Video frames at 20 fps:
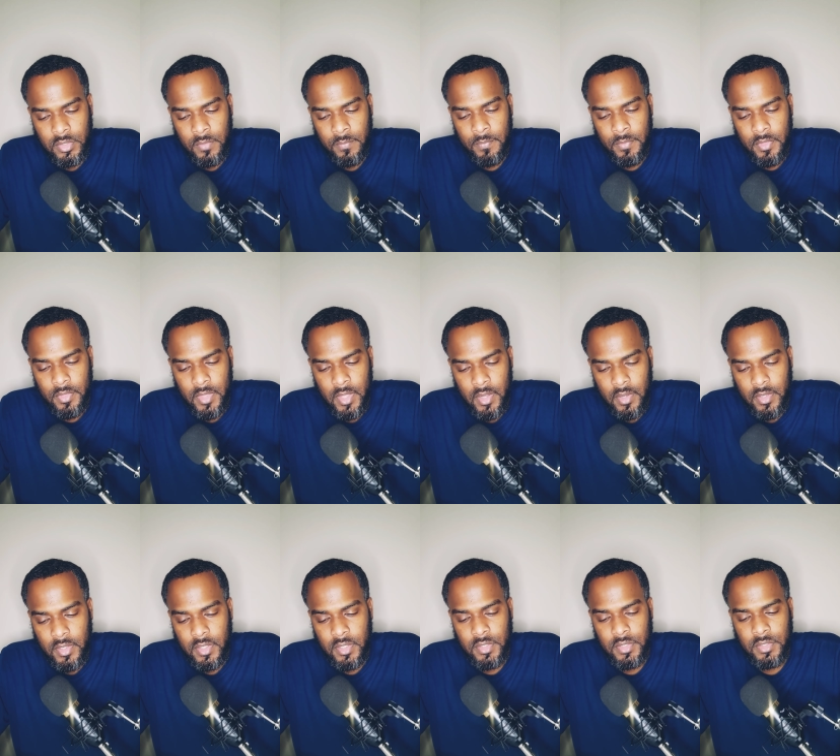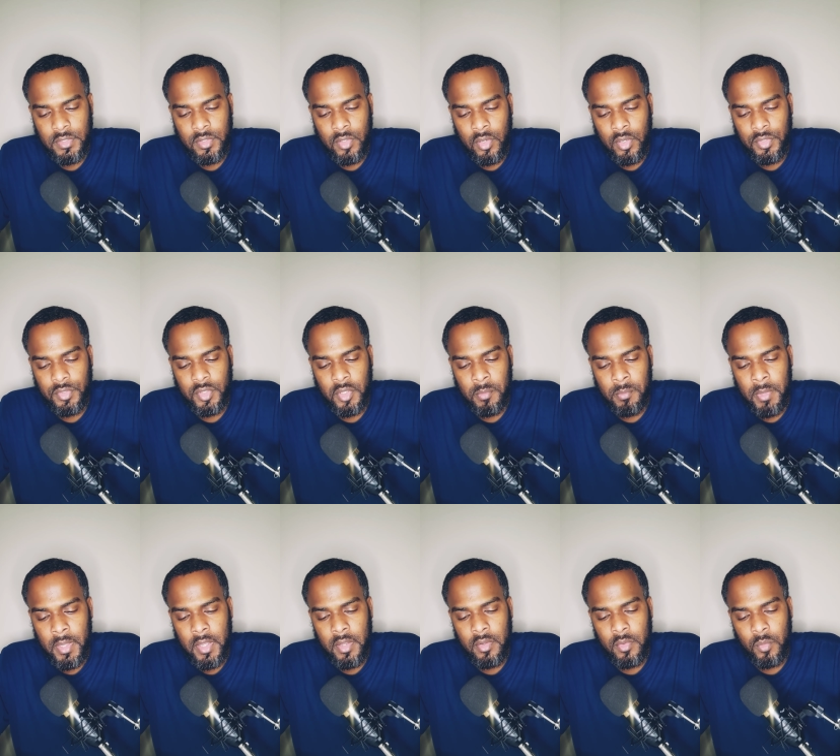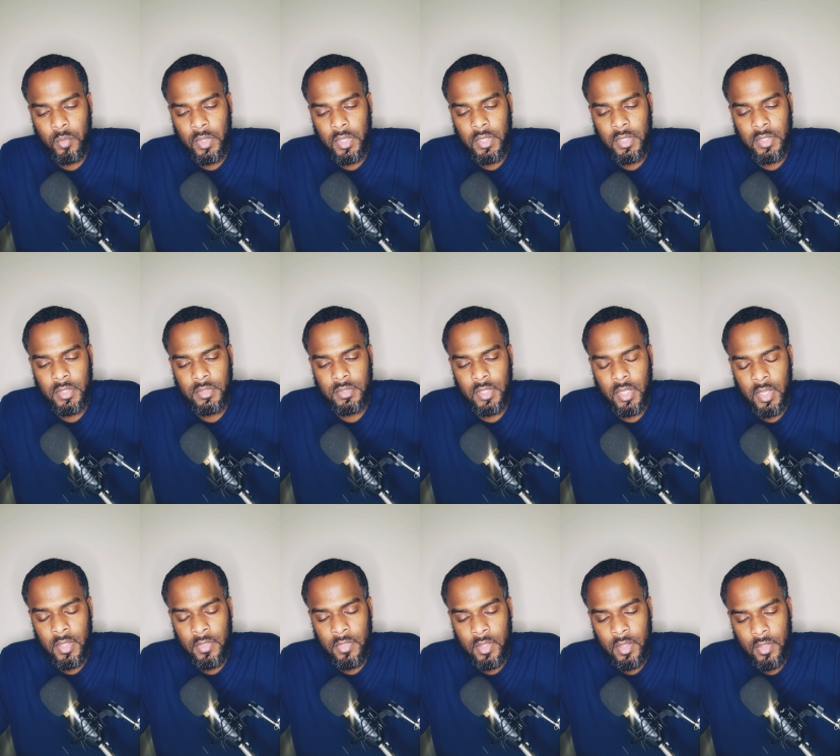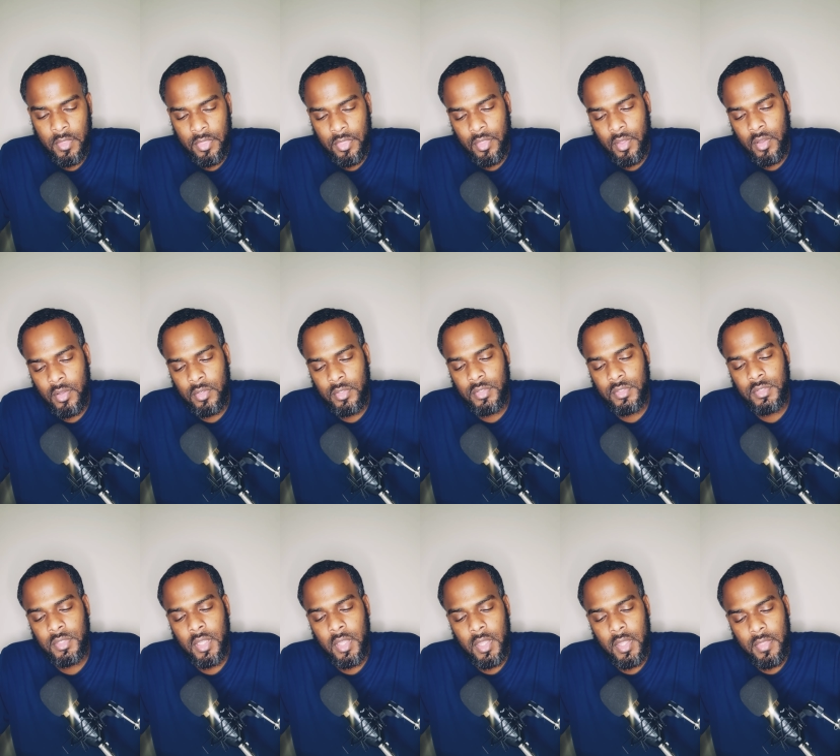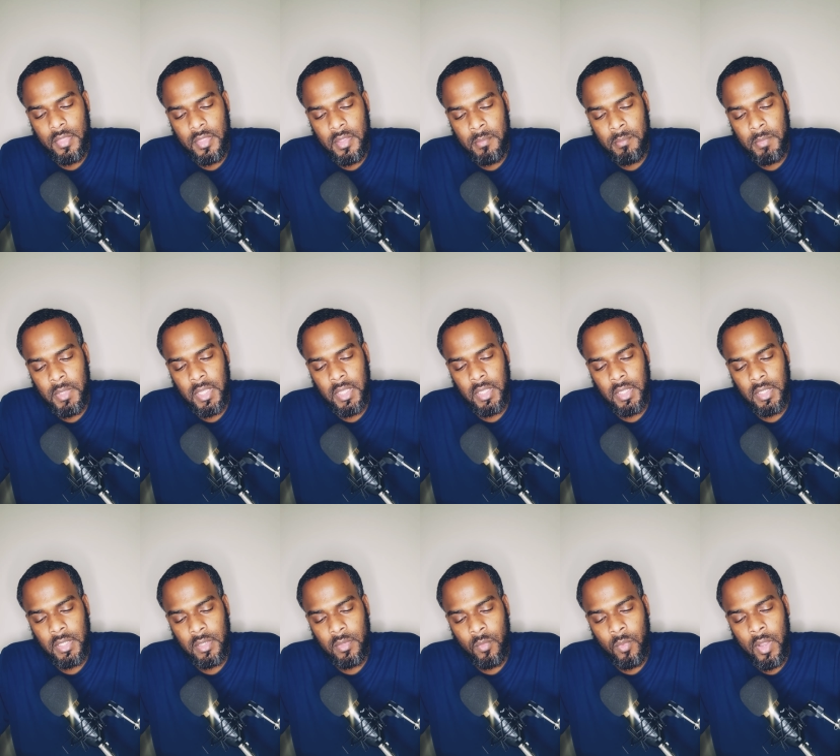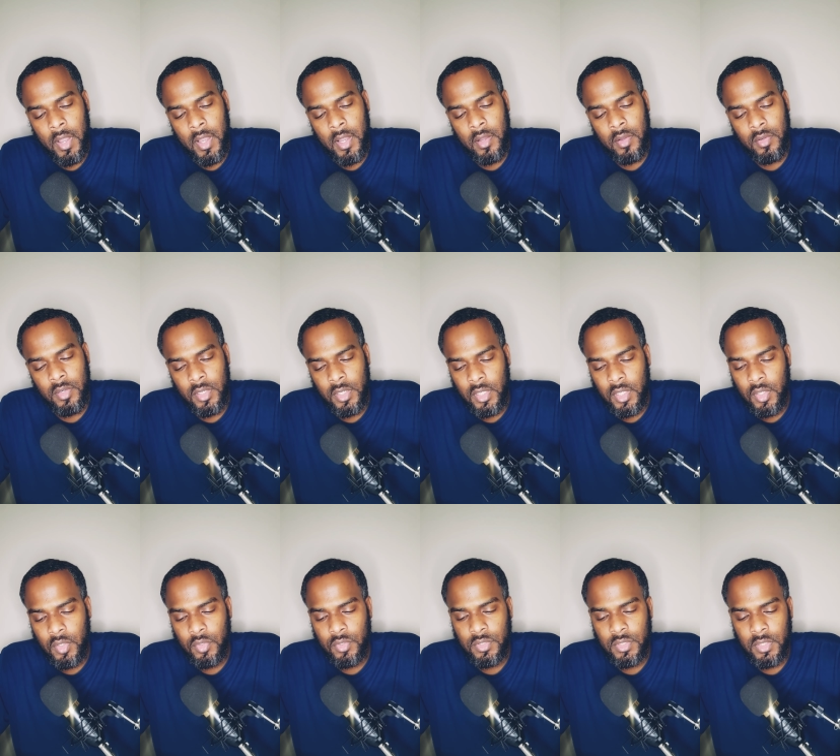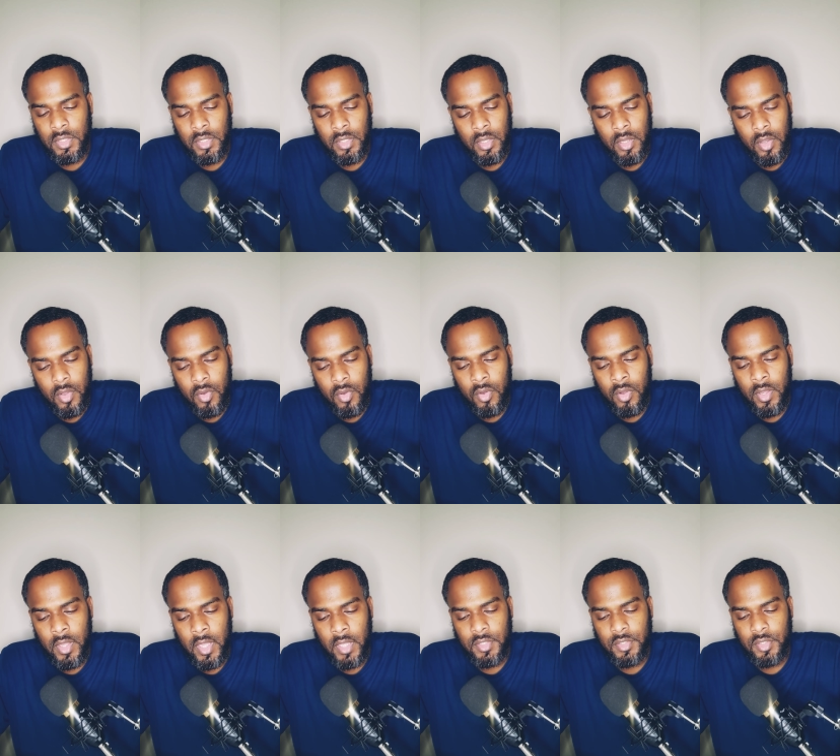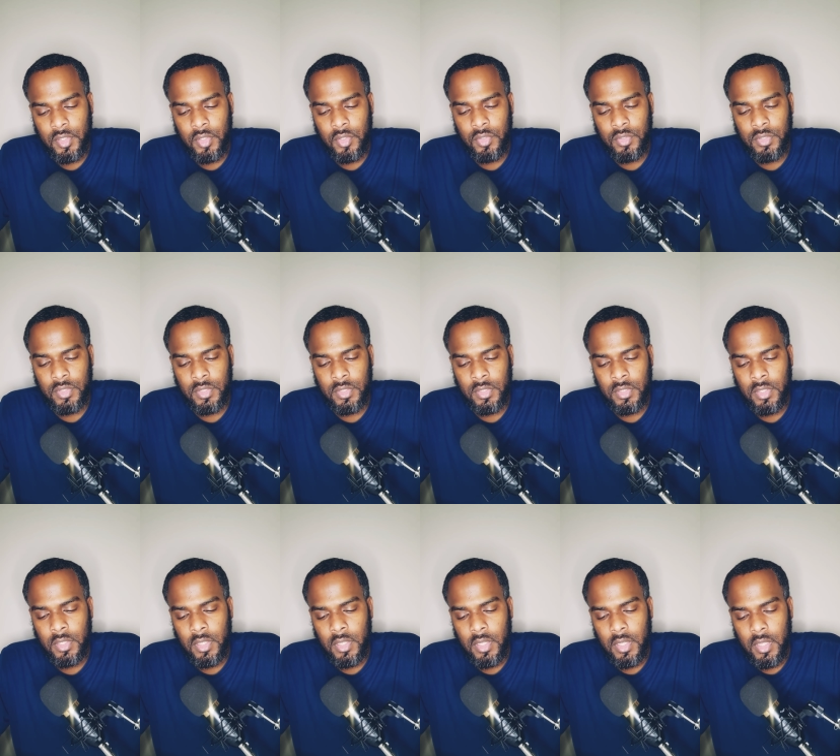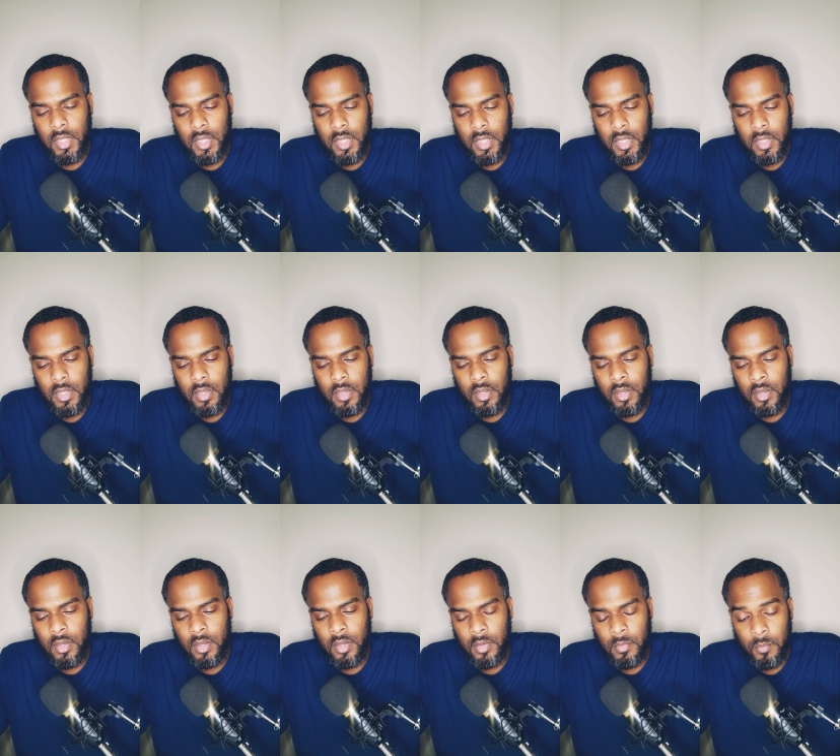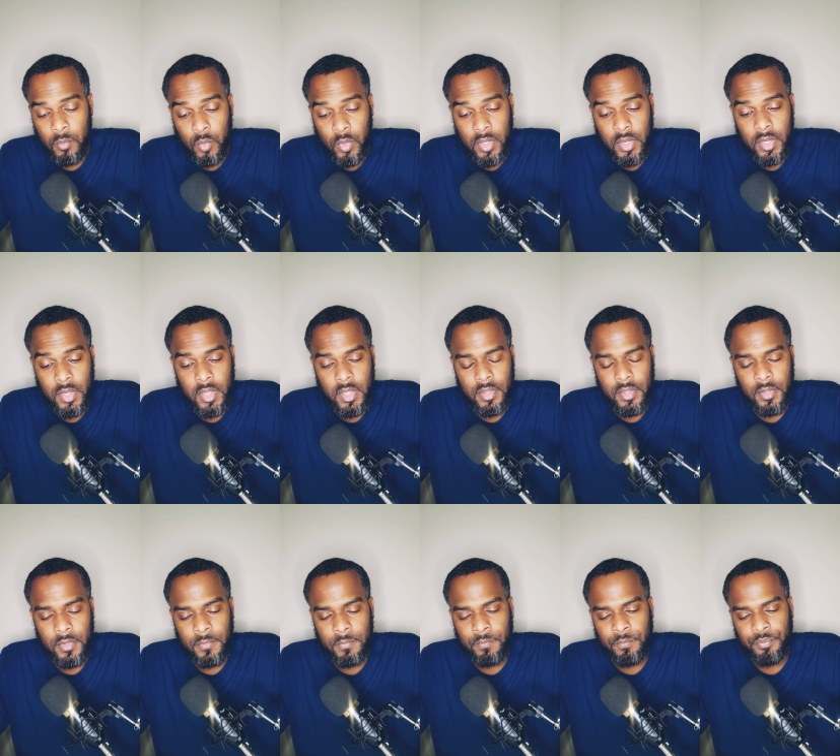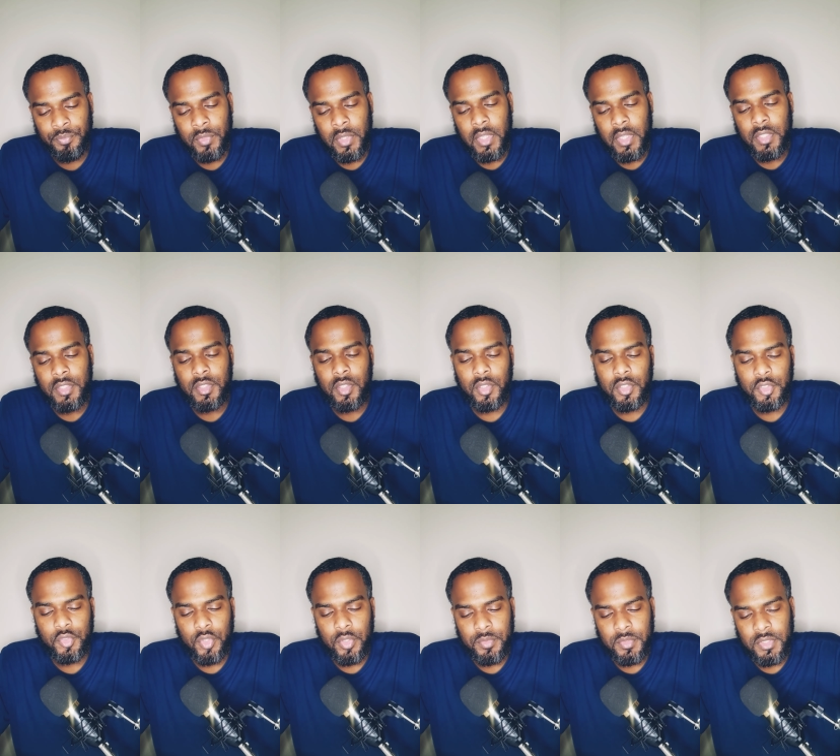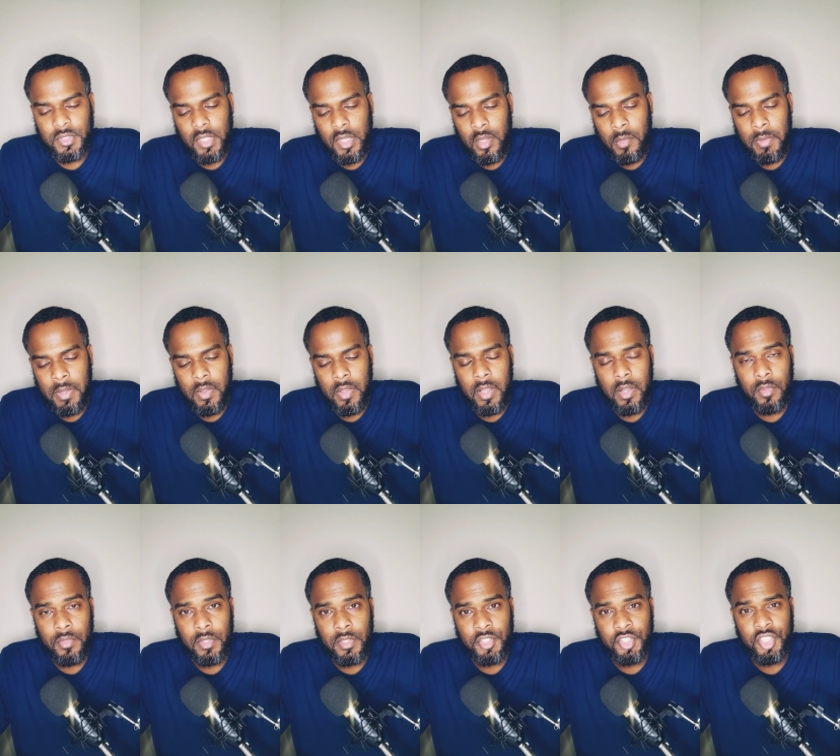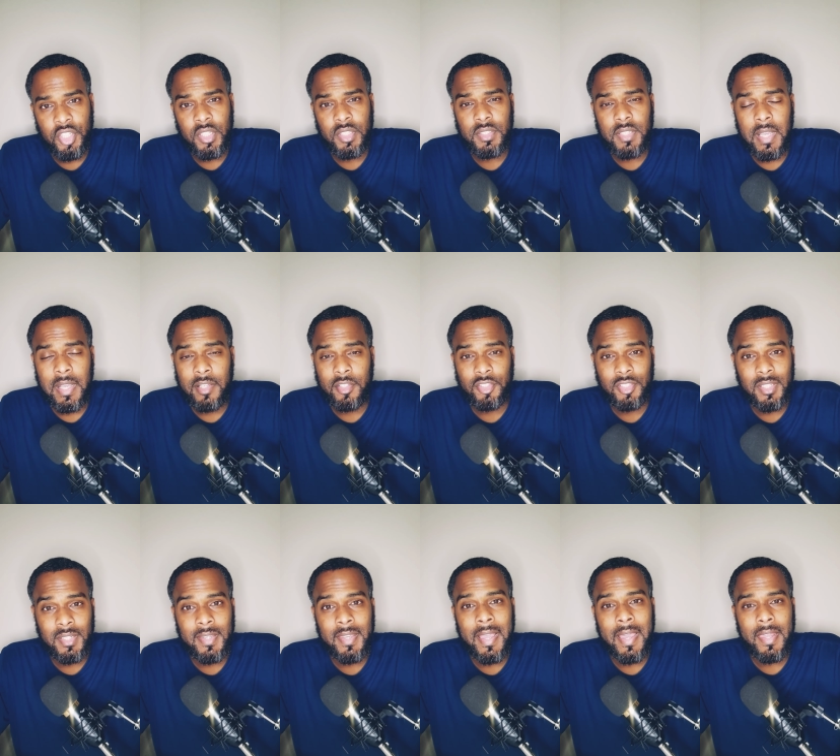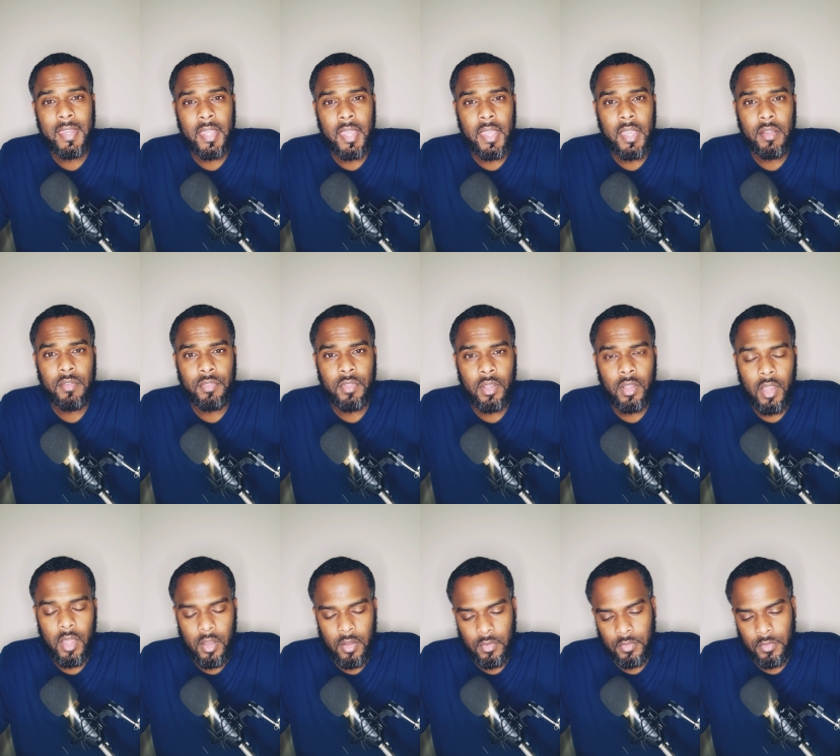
their conscience also bearing witness, and their thoughts the mean while accusing or excusing um, one another. So the scriptures talk about how the Gentiles did not have the law.